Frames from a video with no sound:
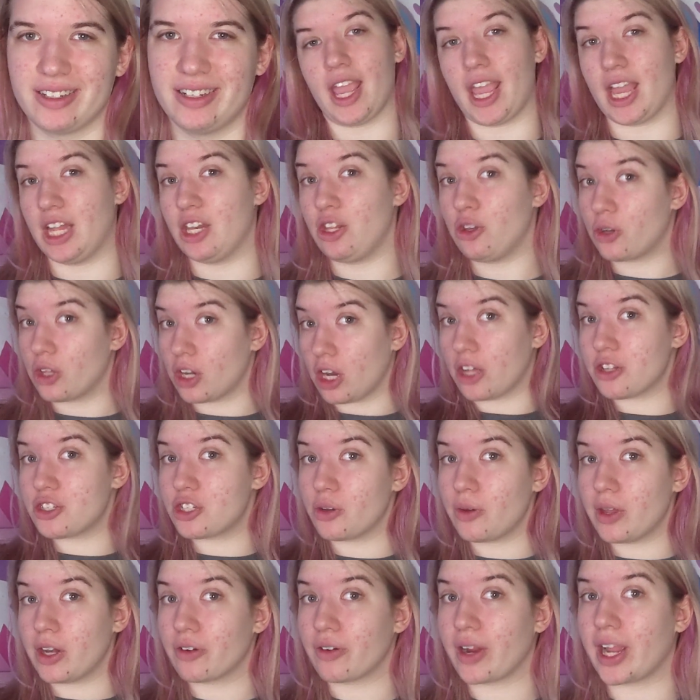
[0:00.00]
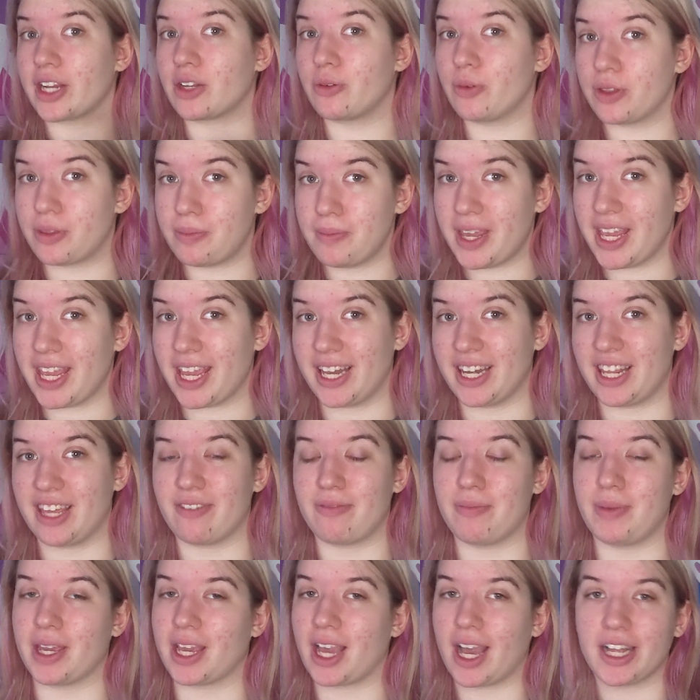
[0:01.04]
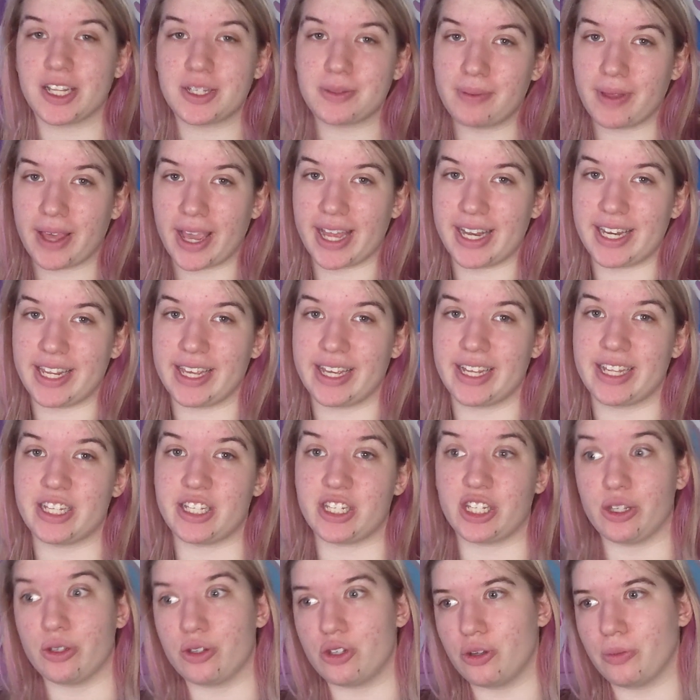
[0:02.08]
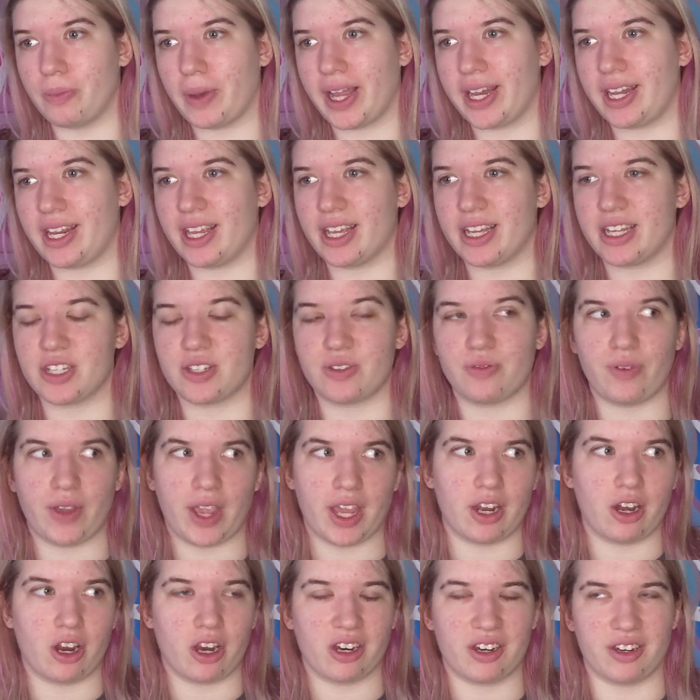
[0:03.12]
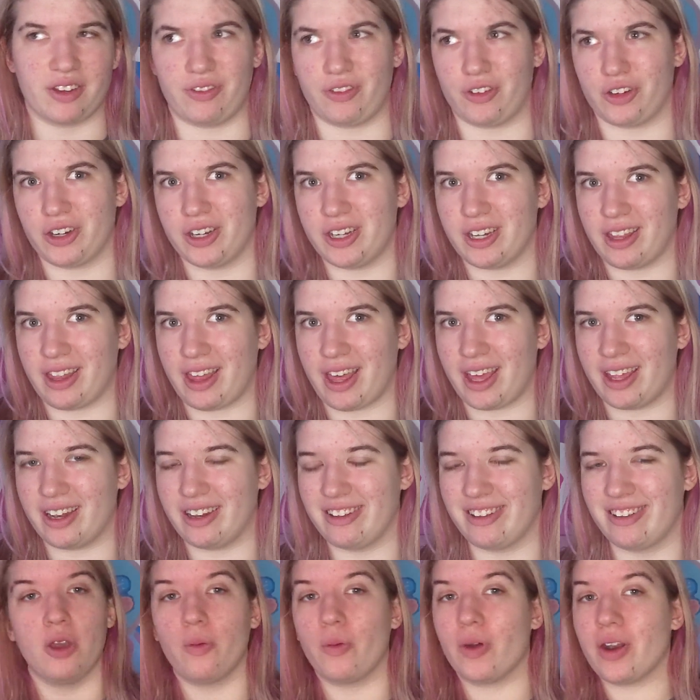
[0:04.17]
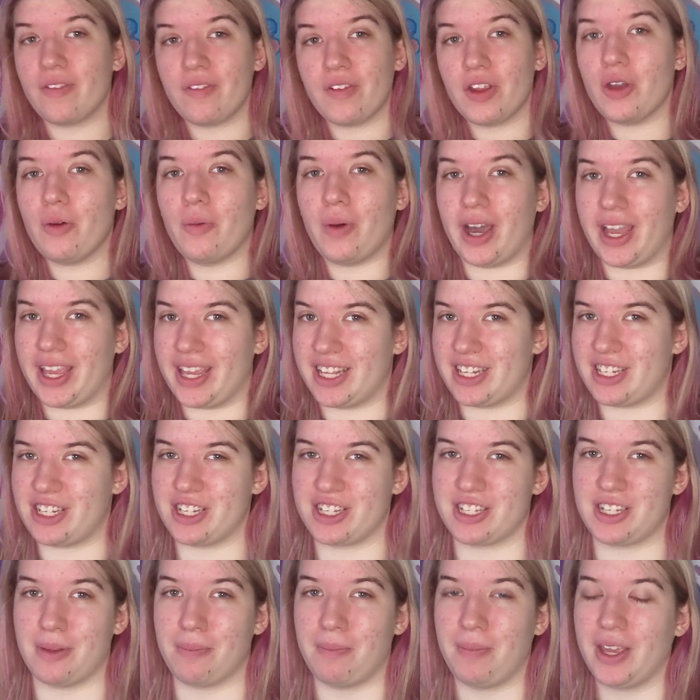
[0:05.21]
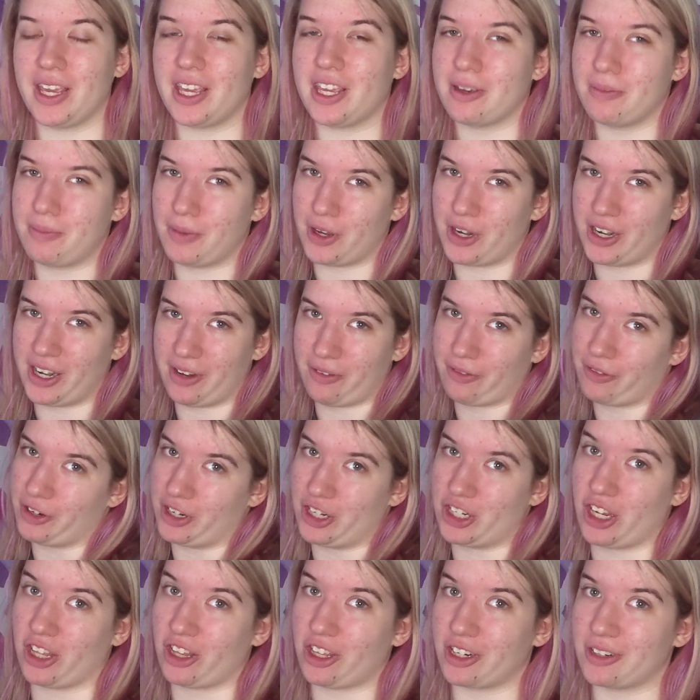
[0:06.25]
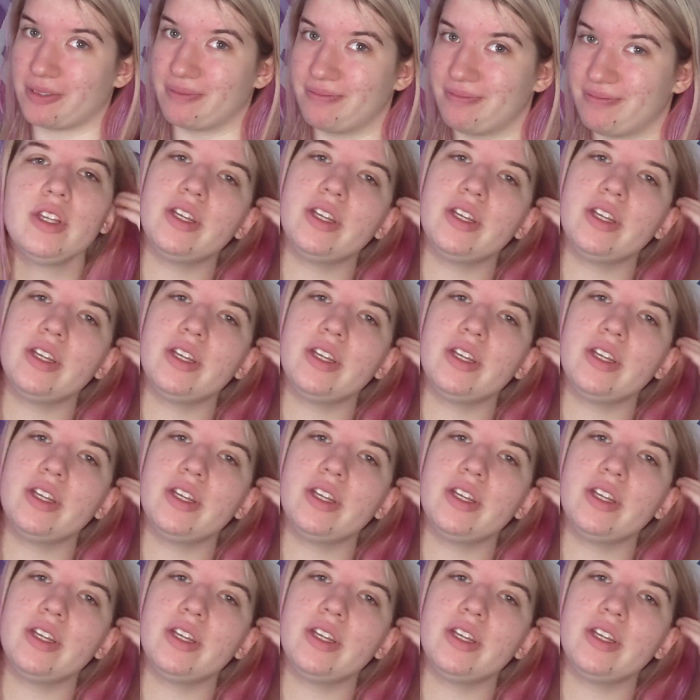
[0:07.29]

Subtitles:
And you can also interact with me and give me cosplay ideas, YouTube ideas, fan art if you're into that. Whatever you want, it's just a big community for each other.